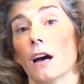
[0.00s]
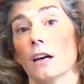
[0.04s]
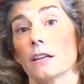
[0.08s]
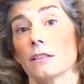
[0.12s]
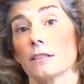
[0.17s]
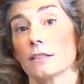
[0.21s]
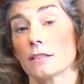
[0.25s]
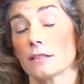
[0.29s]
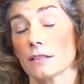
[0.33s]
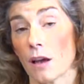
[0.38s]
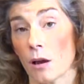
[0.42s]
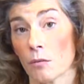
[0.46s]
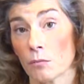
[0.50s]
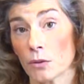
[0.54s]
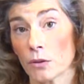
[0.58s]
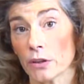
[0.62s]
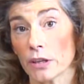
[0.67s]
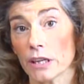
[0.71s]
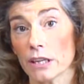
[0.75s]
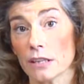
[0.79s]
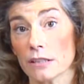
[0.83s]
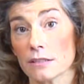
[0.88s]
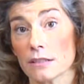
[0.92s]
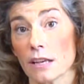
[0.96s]

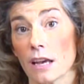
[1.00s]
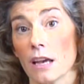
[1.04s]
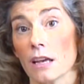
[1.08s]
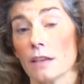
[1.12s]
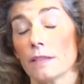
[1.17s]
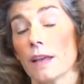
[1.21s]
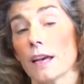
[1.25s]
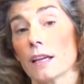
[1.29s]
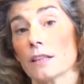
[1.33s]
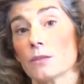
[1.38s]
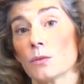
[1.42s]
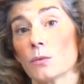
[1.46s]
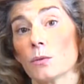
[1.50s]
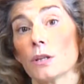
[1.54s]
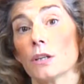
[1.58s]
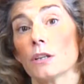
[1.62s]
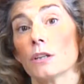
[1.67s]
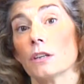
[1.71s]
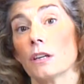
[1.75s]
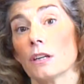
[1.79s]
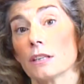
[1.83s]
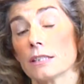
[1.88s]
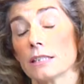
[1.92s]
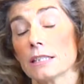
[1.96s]
summaries, that's where
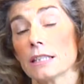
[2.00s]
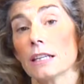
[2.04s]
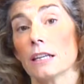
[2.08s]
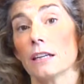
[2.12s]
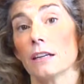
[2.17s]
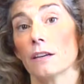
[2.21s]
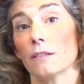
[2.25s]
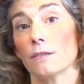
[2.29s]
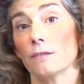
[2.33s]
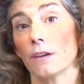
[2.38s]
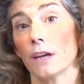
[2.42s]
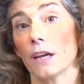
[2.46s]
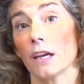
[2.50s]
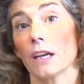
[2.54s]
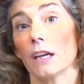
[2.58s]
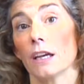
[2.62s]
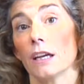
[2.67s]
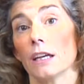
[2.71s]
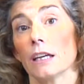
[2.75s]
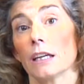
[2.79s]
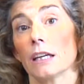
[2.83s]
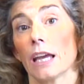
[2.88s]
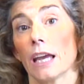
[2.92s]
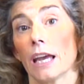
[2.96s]
a
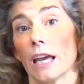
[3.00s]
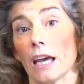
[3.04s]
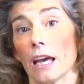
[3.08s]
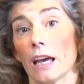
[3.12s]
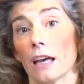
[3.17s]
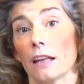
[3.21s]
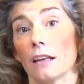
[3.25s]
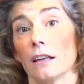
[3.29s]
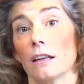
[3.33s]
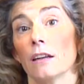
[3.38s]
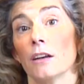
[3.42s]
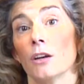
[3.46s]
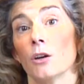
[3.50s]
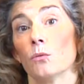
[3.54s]
CDFA can